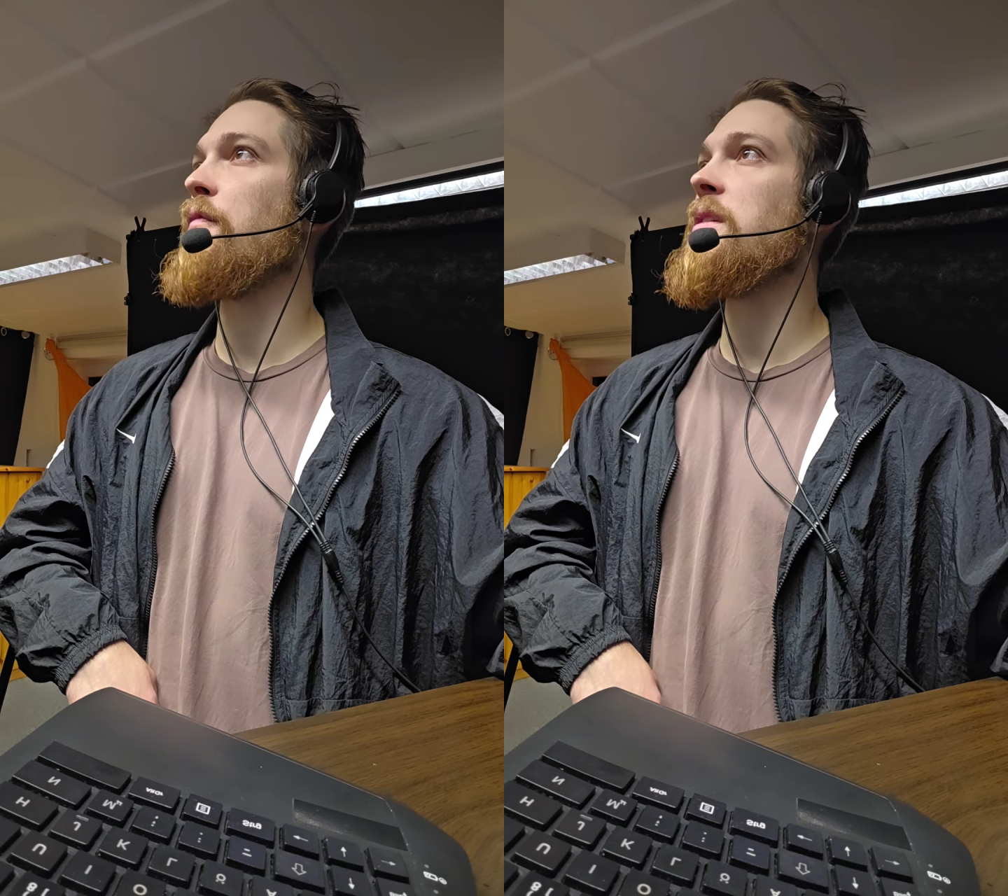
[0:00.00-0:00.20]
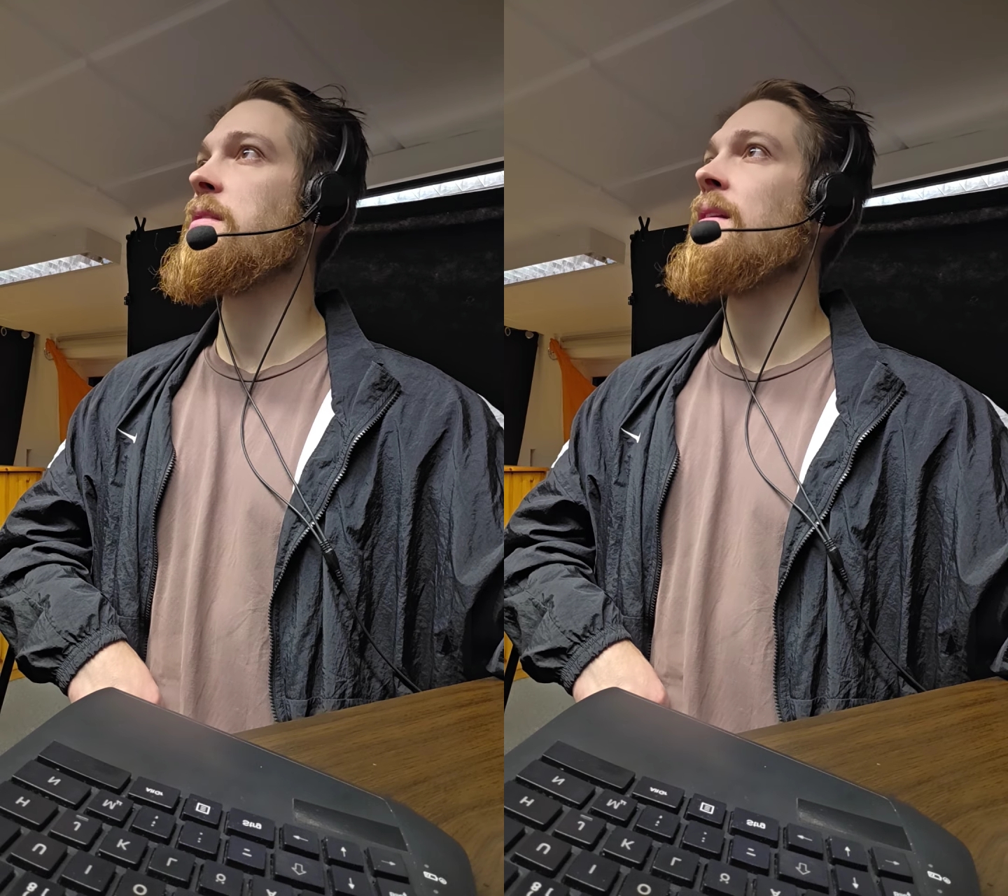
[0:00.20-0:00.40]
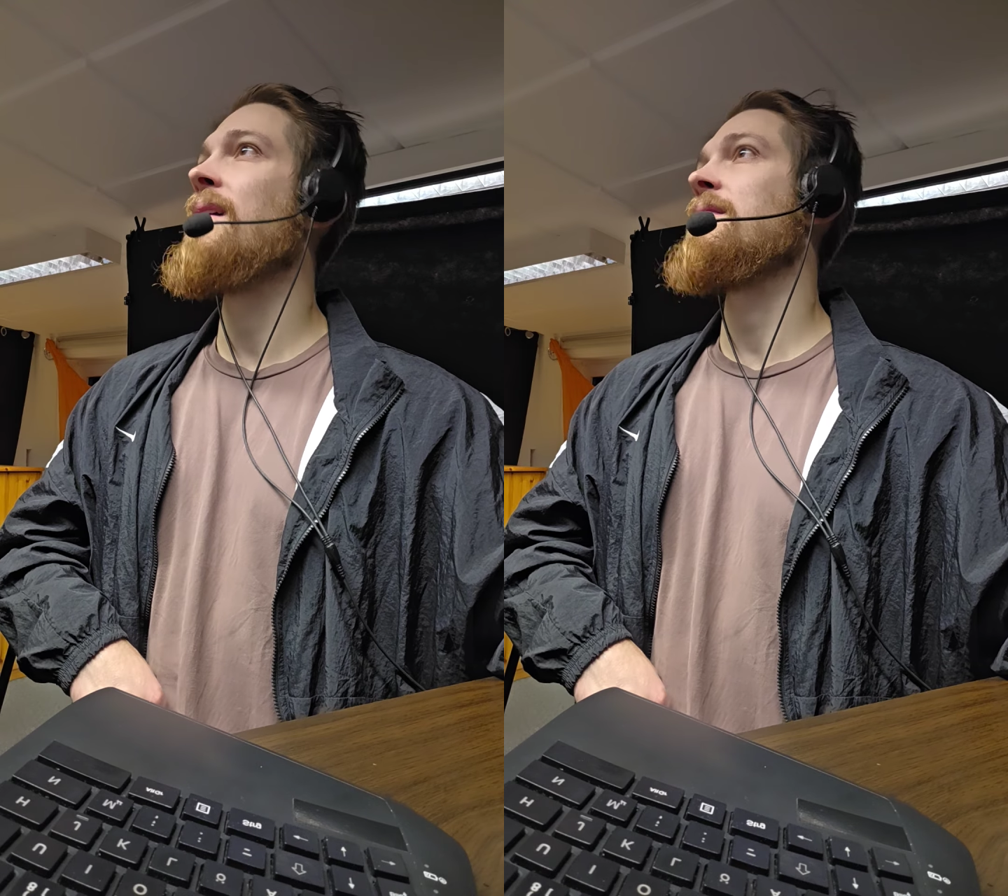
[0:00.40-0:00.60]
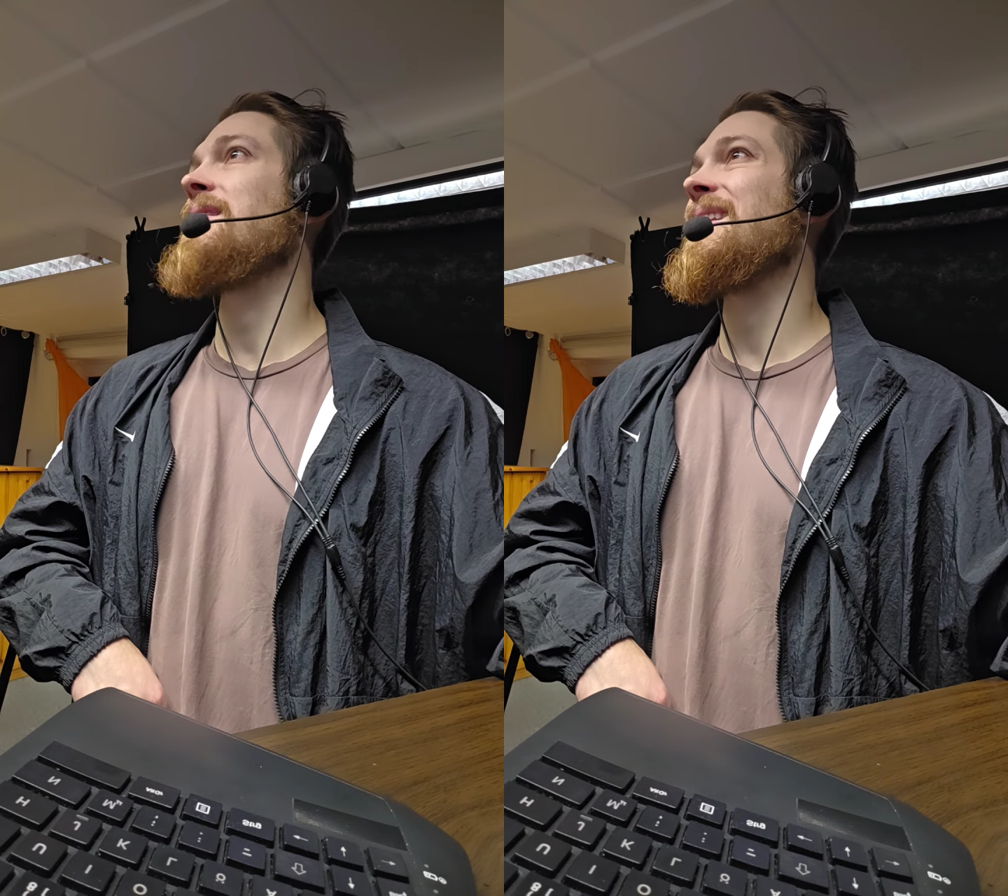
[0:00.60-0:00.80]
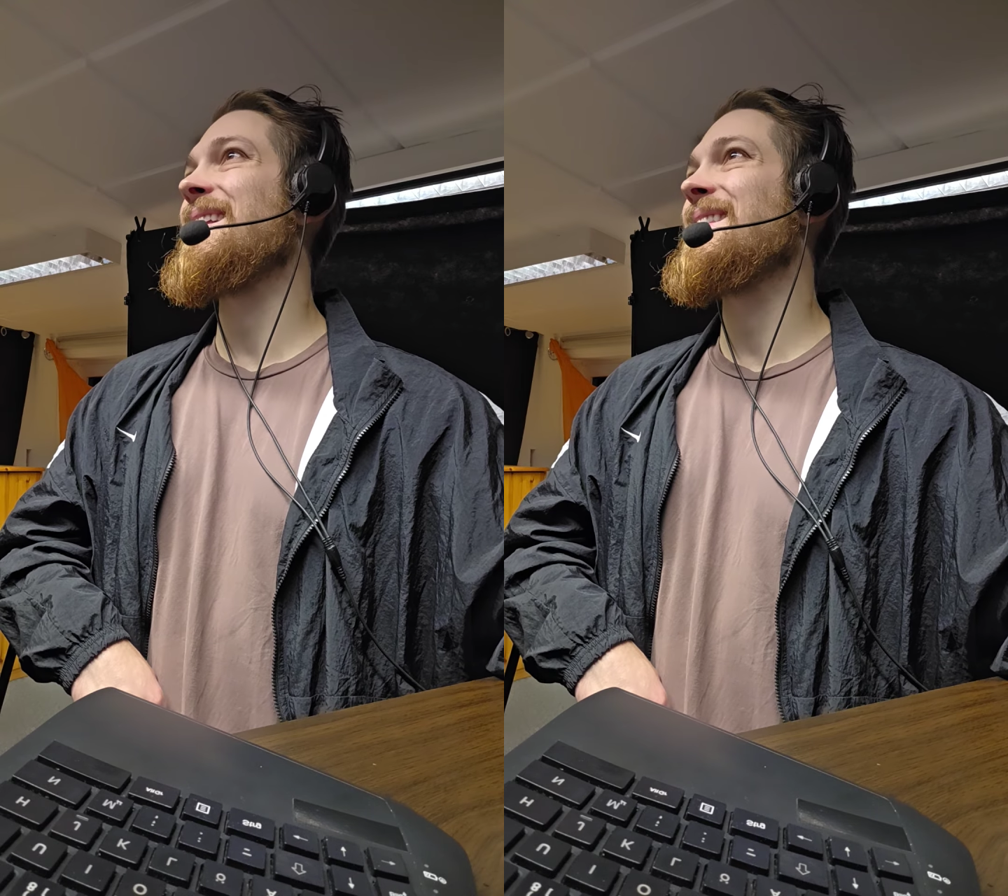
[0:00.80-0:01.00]
and Friesen,
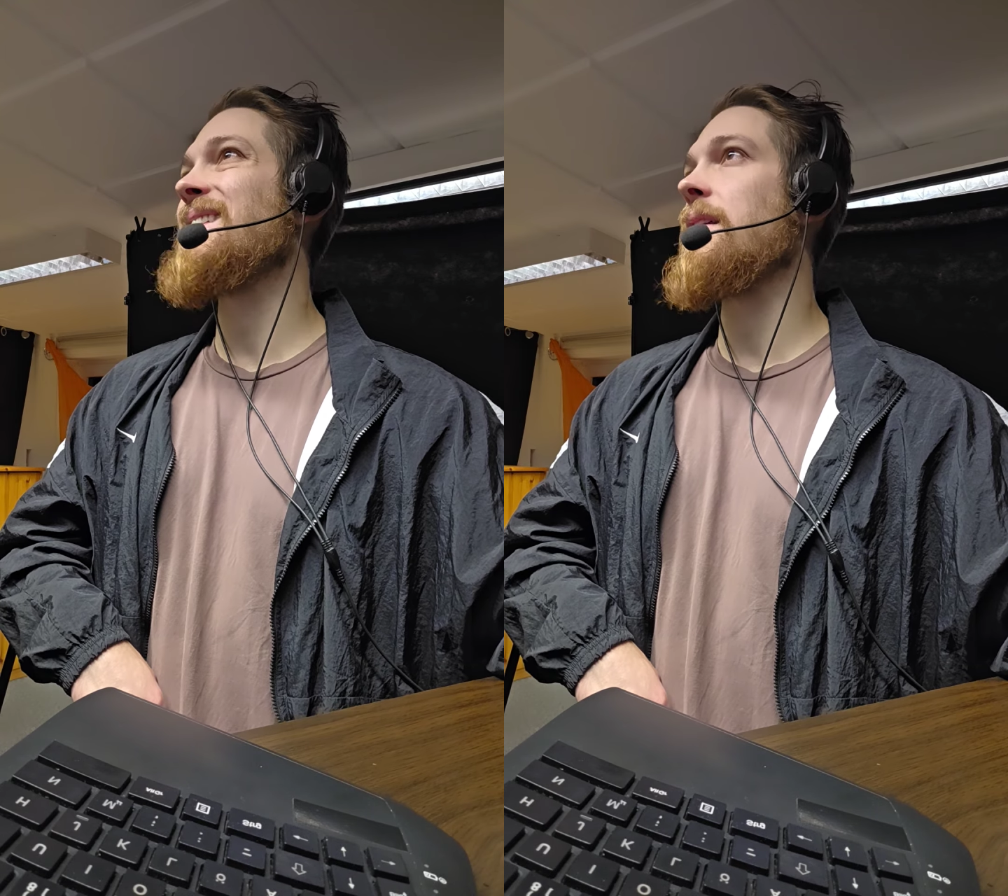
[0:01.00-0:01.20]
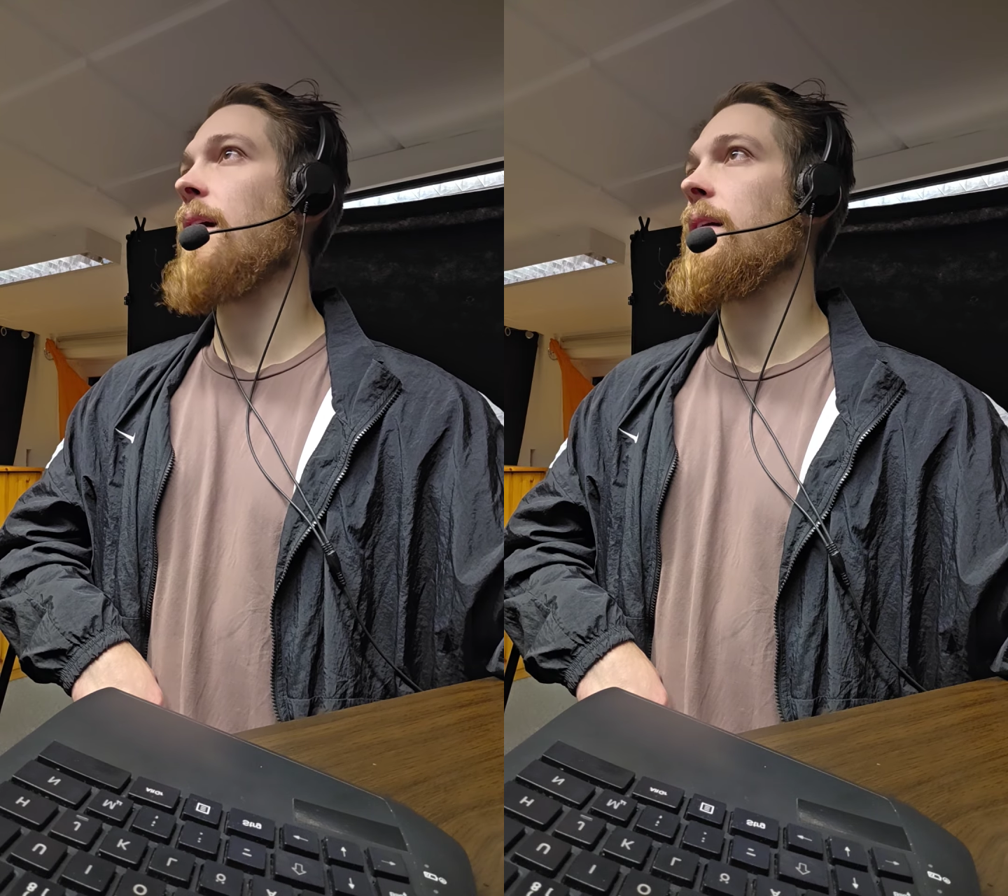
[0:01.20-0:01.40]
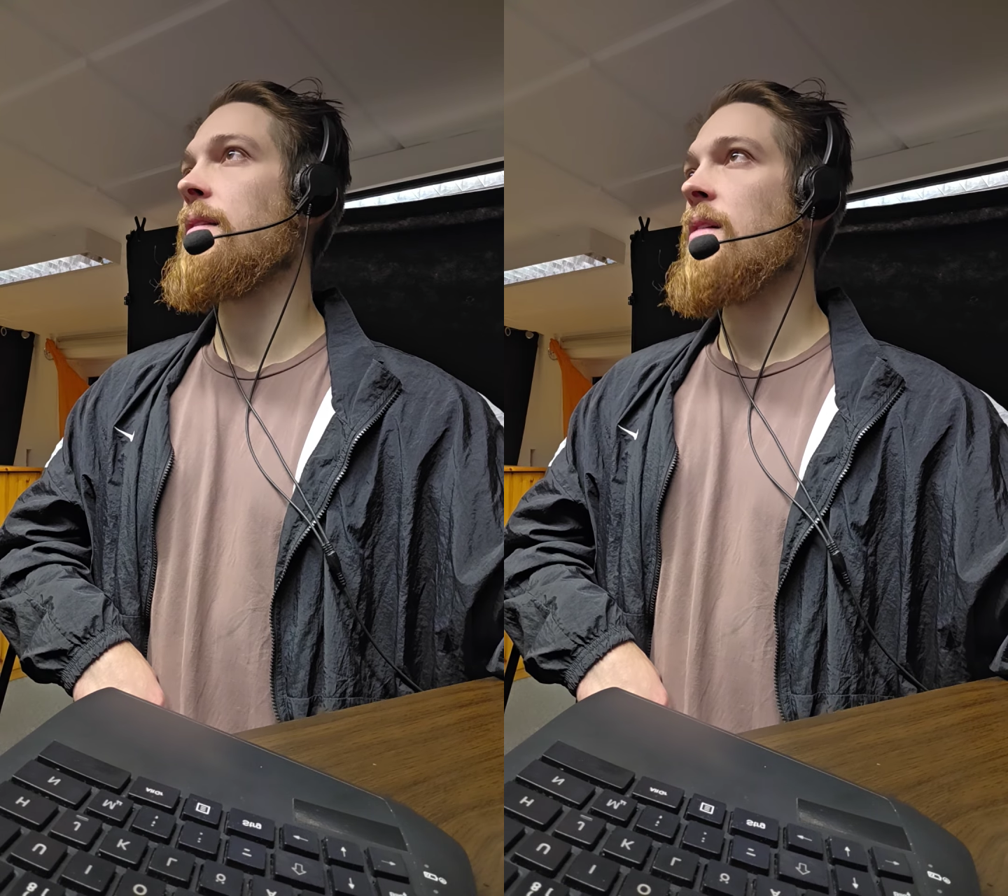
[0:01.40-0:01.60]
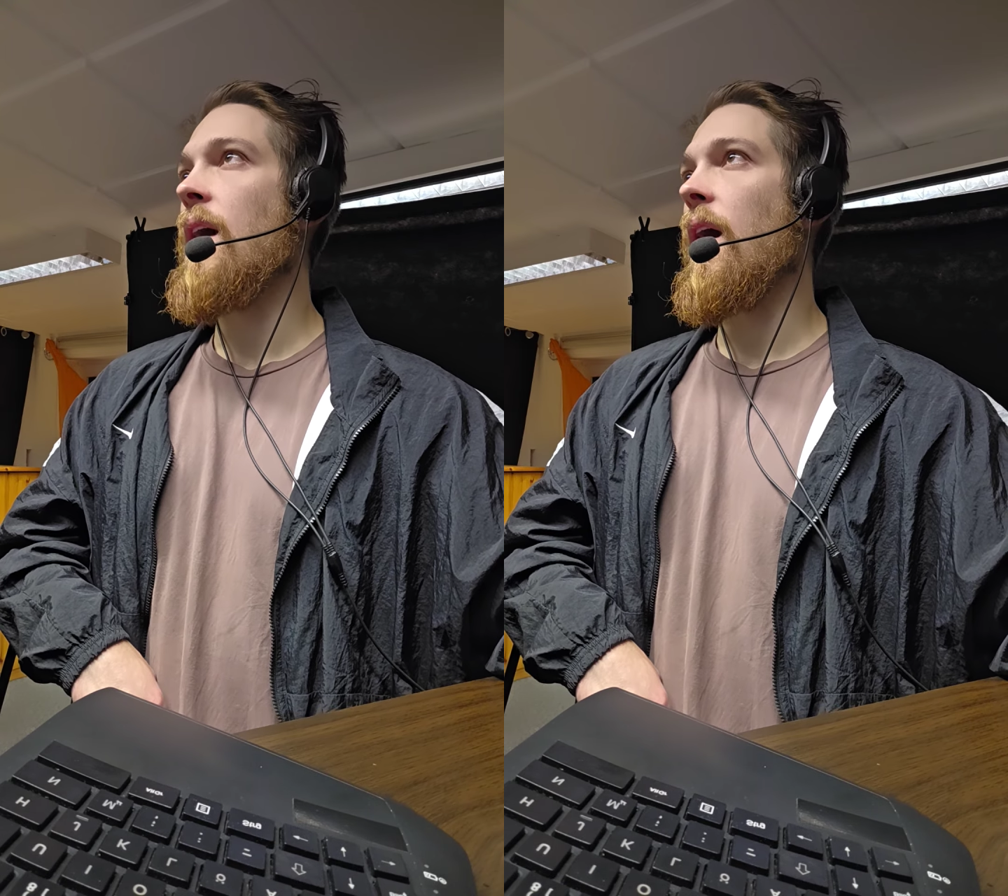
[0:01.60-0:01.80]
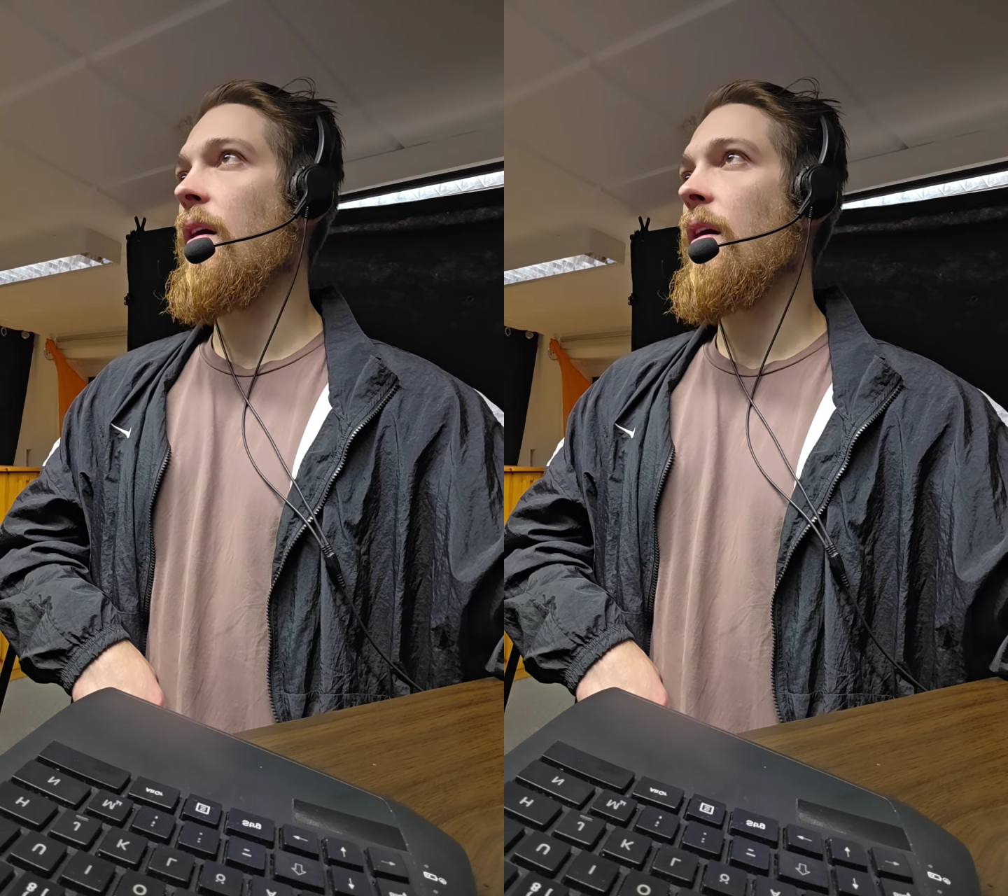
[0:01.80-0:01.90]
1969,